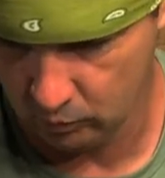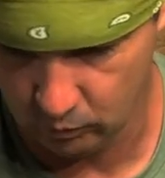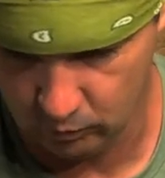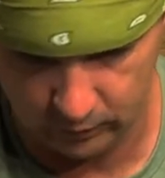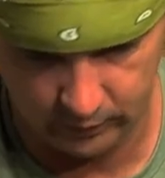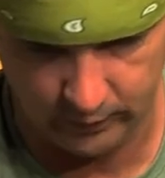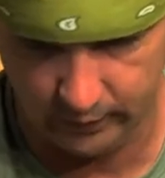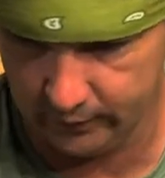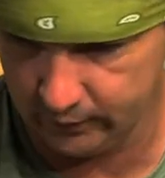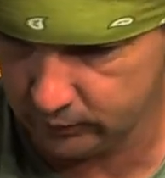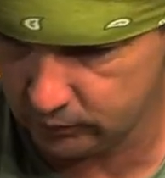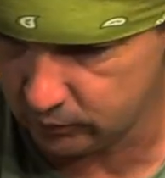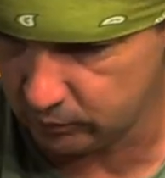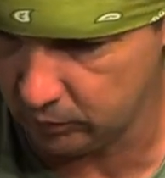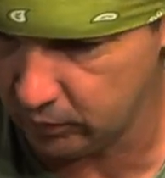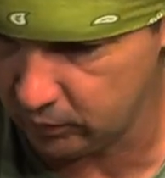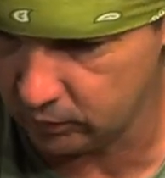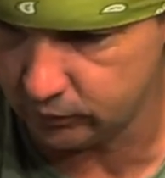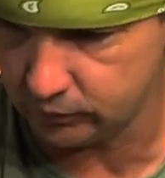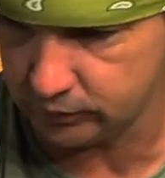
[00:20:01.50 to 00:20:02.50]
We need some
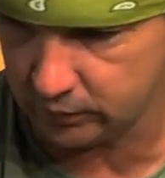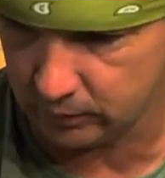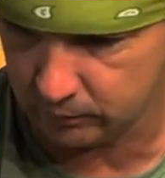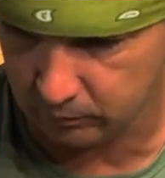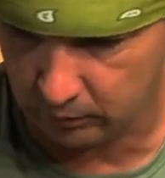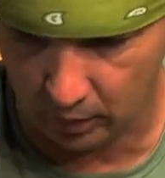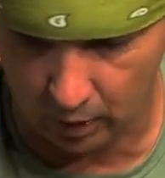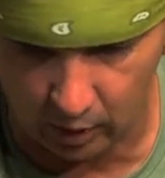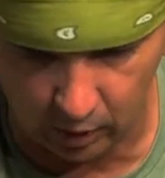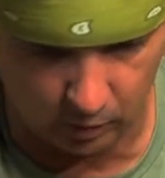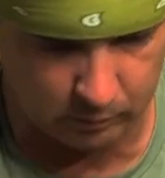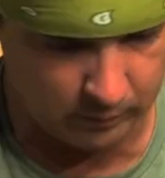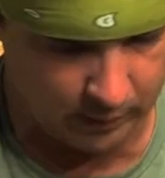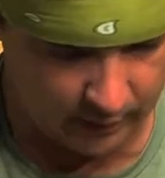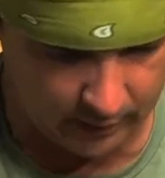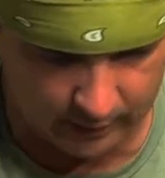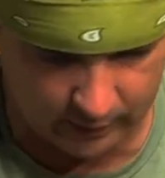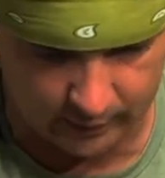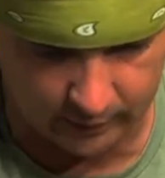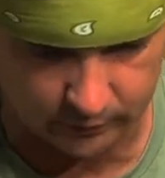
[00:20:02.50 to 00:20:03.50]
little Ziploc
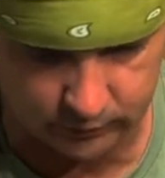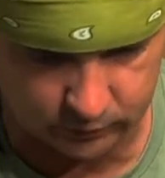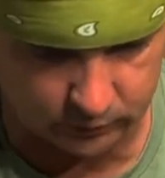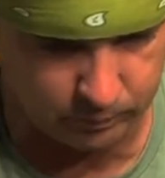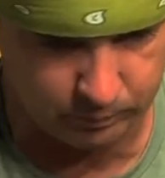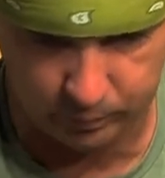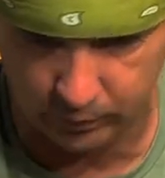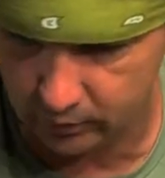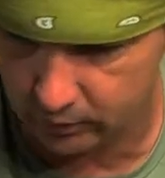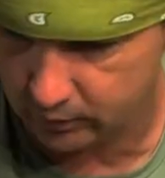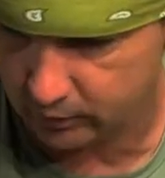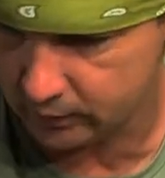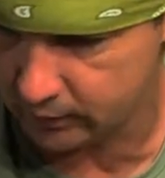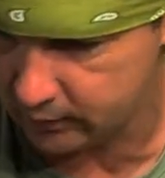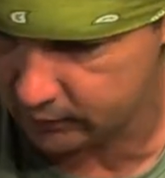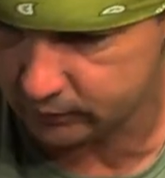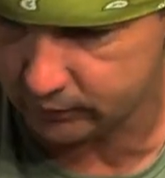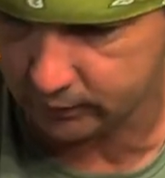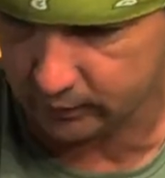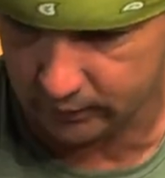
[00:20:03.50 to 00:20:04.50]
bags to put
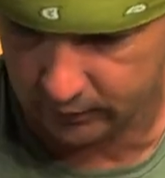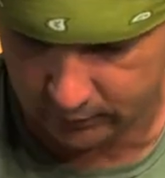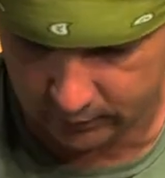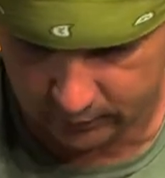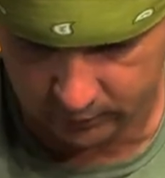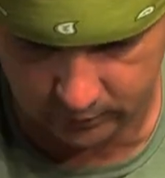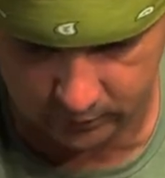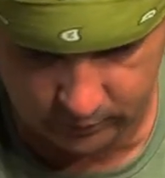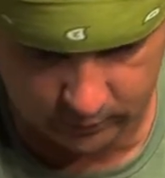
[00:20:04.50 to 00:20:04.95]
this in.